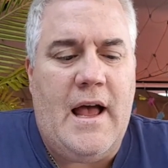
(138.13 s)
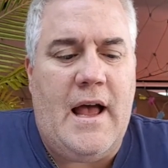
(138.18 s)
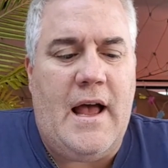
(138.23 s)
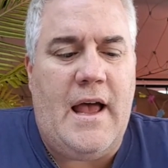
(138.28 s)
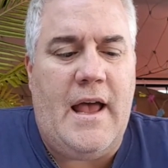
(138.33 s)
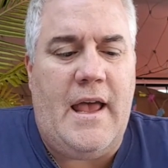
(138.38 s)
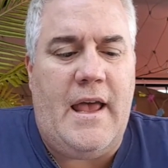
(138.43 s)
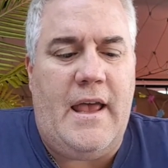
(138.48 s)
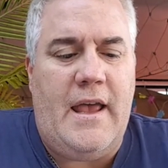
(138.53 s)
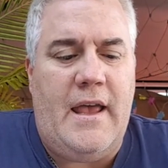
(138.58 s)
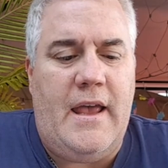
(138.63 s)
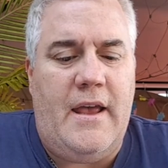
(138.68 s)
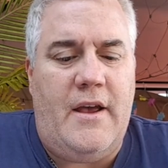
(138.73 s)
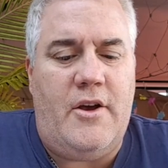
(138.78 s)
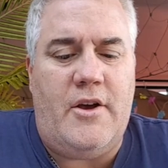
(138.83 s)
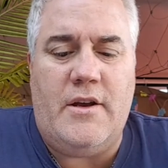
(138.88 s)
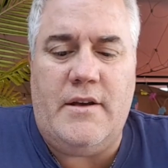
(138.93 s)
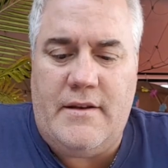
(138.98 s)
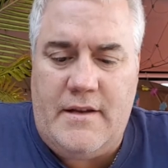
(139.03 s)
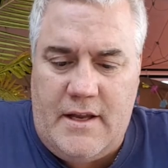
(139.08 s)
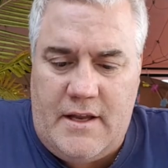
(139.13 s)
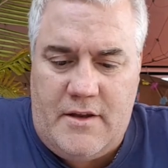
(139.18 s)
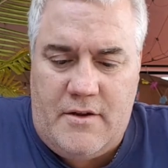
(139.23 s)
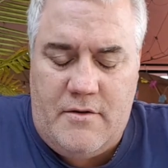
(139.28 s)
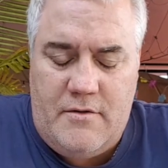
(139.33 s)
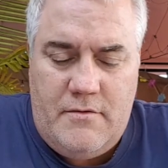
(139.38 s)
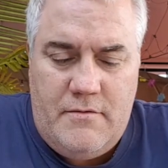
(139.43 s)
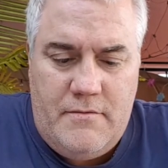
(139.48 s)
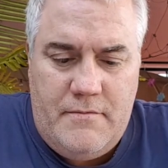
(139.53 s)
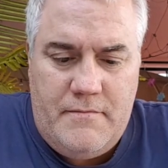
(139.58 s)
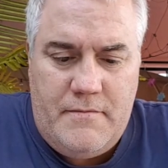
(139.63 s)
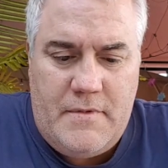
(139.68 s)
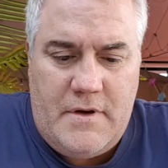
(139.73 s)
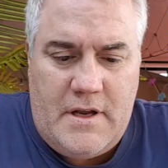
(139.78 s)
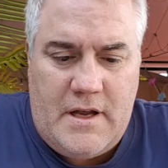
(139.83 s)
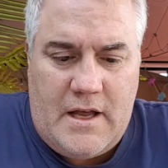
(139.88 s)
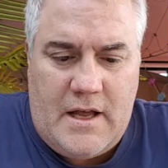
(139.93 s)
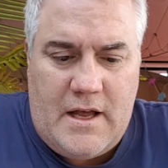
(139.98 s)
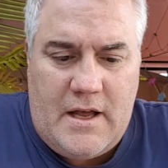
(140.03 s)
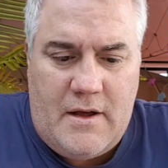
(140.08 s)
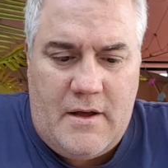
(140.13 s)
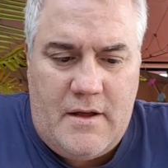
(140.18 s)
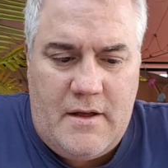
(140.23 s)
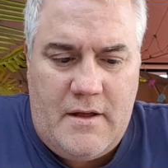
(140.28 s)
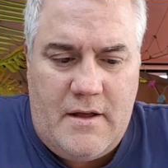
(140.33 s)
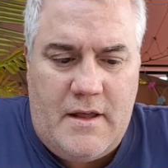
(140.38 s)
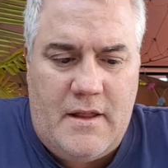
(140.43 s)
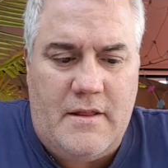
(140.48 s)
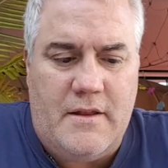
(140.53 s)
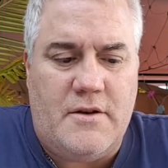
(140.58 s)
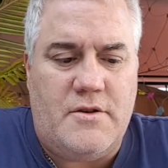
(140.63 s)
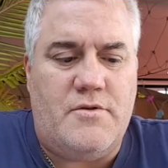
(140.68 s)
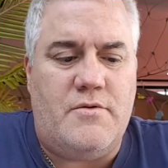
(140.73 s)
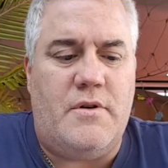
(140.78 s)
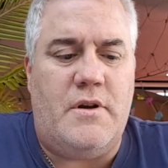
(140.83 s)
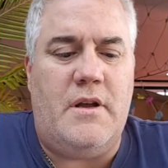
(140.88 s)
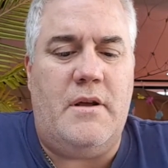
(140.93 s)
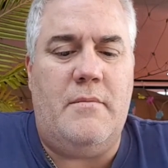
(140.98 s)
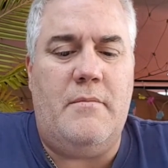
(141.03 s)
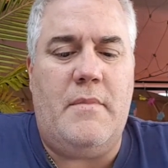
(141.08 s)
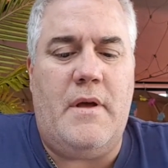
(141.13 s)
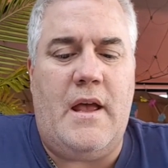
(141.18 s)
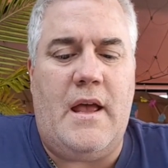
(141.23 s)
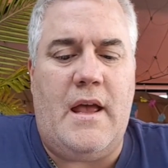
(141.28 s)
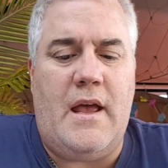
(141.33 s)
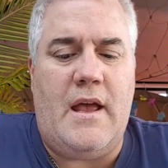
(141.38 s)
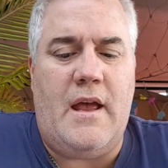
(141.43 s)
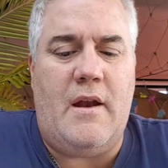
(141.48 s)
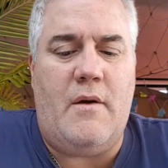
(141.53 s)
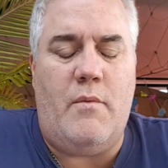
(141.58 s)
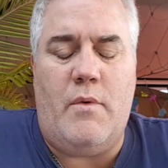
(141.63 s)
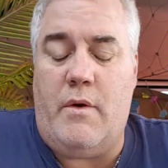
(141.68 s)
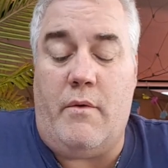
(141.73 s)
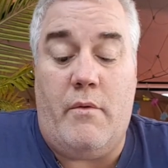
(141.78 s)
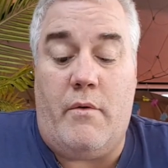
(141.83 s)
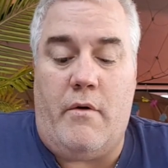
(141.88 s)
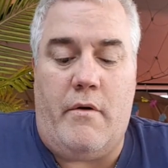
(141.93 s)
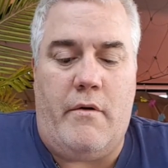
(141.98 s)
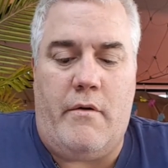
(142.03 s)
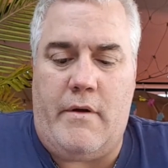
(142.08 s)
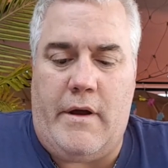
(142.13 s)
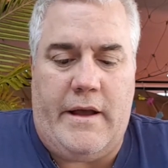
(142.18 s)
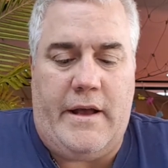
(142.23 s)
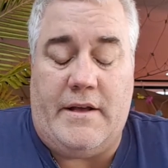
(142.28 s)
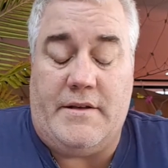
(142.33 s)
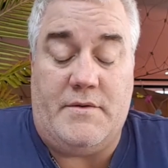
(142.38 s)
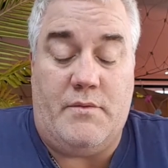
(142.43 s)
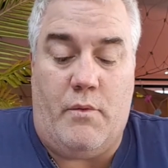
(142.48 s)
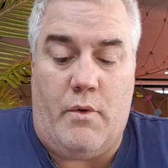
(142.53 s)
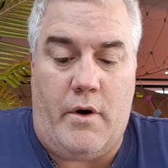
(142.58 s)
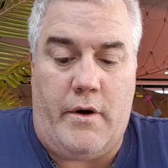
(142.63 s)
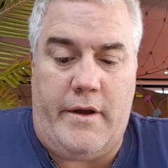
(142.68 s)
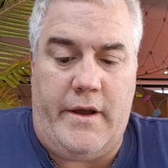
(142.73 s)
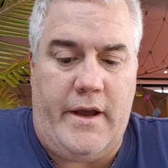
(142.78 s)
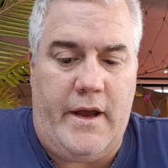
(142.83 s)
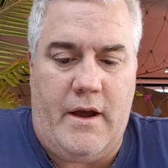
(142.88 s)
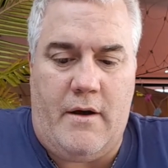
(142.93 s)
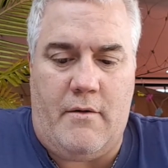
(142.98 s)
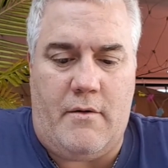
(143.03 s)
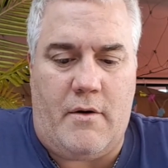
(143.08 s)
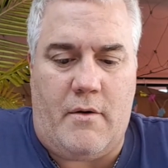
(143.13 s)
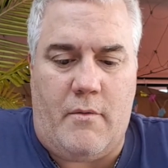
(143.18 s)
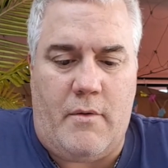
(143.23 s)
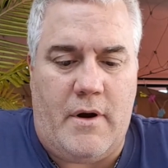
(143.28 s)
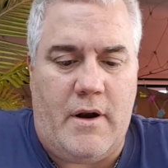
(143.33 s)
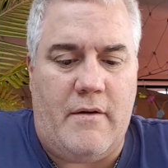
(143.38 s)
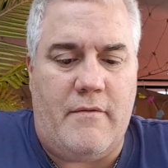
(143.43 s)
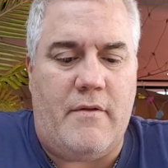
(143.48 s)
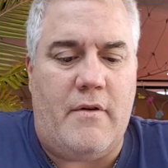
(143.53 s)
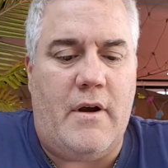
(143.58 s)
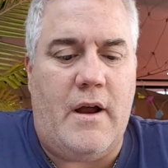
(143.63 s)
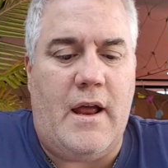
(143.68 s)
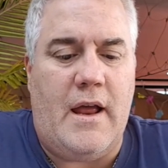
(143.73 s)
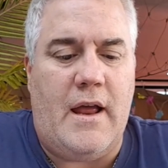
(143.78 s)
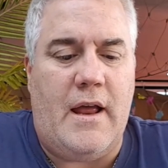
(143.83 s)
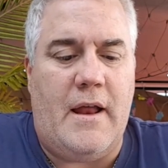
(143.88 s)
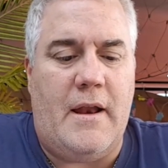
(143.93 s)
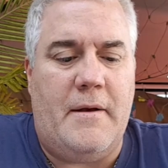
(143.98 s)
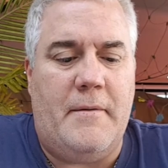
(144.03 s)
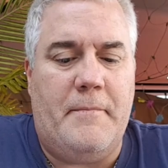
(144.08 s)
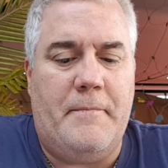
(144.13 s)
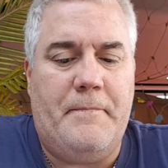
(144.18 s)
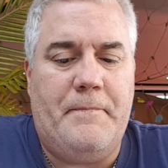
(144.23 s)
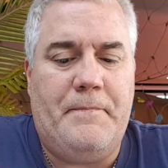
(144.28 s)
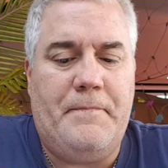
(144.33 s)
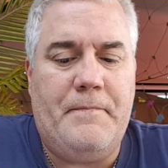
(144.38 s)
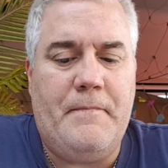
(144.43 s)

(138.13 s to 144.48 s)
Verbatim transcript: I continued uh, in the dream and we were I guess working out or whatever and